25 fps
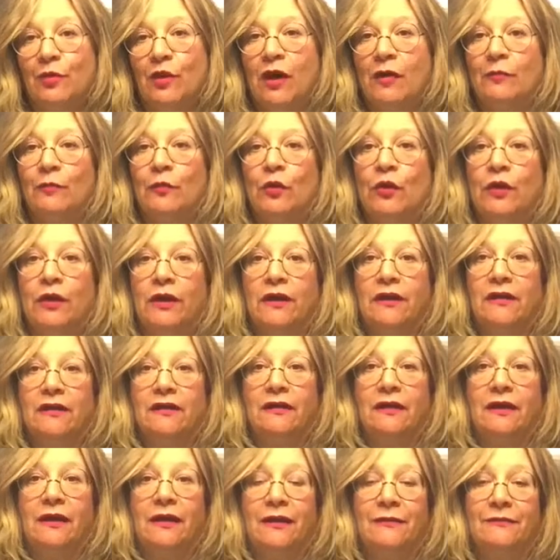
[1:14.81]
palm oil
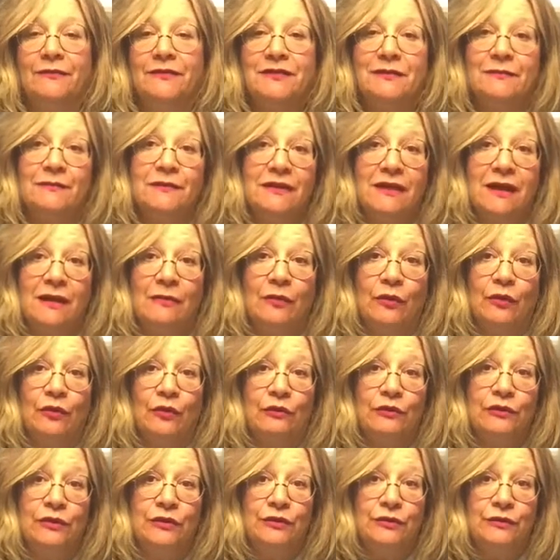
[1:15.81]
some time ago
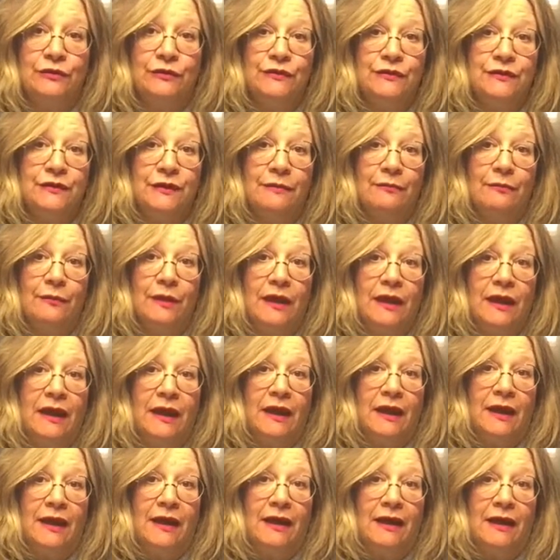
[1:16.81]
to do some
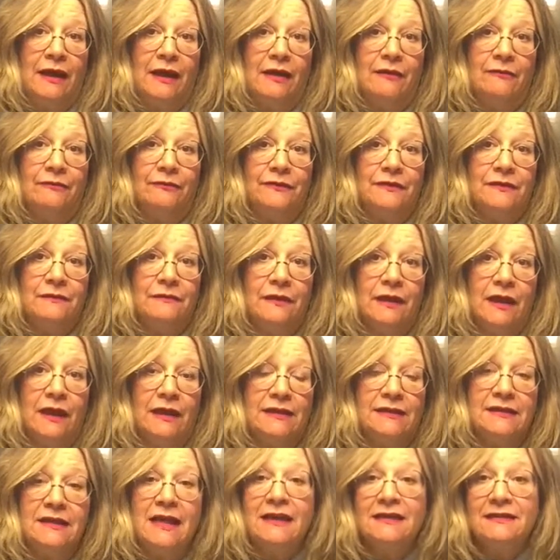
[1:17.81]

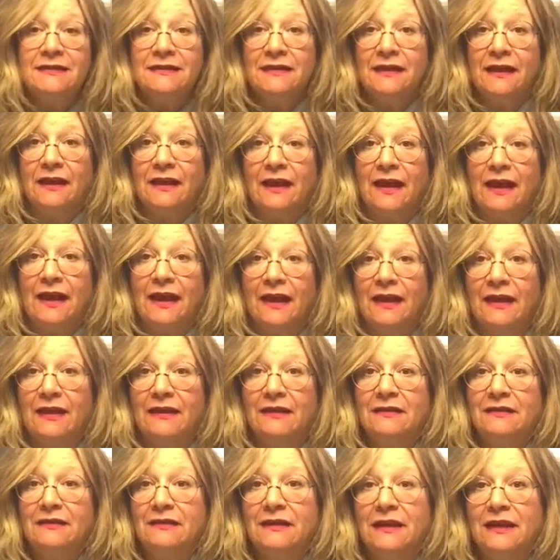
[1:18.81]
testing,
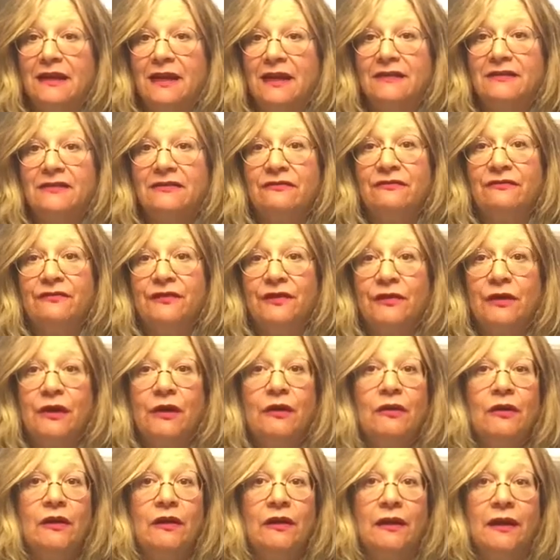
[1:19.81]
and it has a
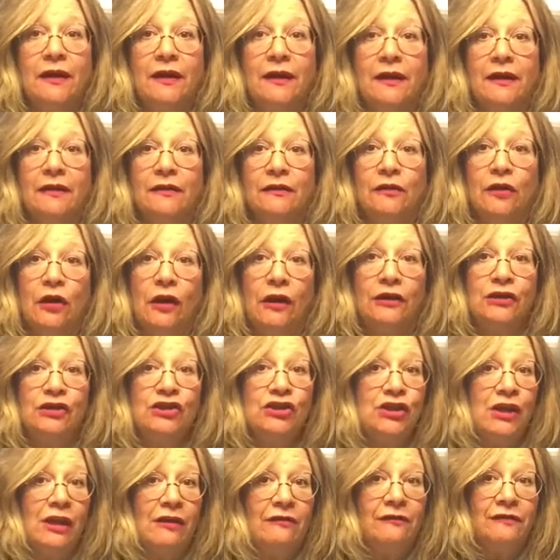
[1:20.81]
very long
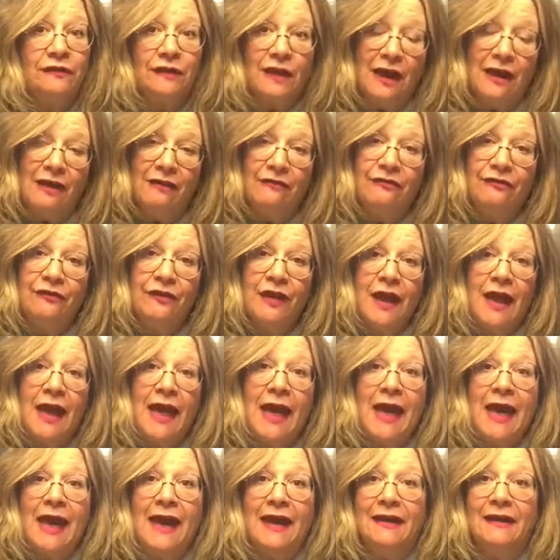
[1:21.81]
shelf life,
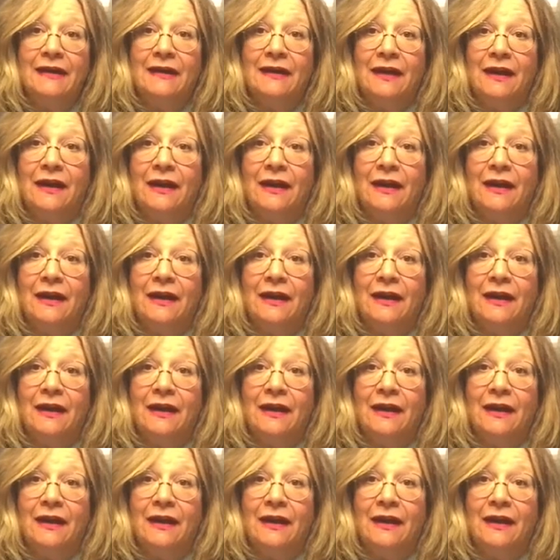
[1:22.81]
and